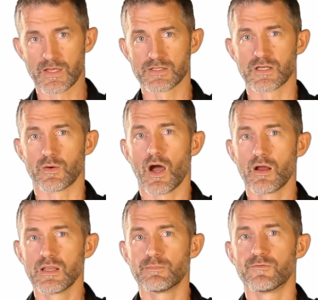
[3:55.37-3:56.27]
so
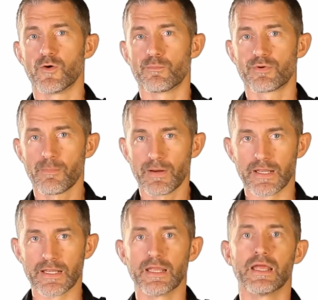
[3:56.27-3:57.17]
only perform
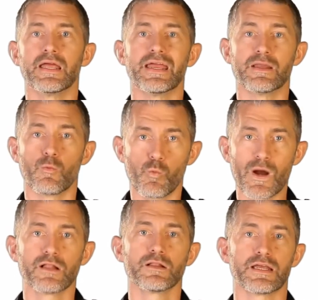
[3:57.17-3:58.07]
properly in a
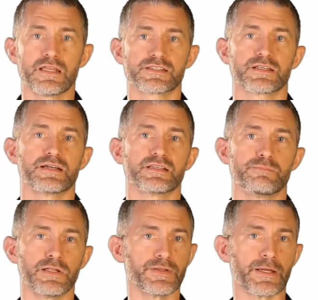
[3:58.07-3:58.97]
well-insulated
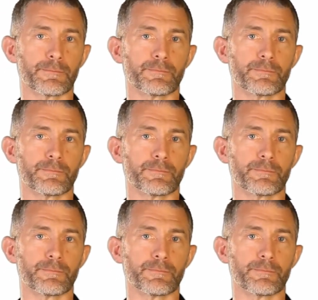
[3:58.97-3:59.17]
building.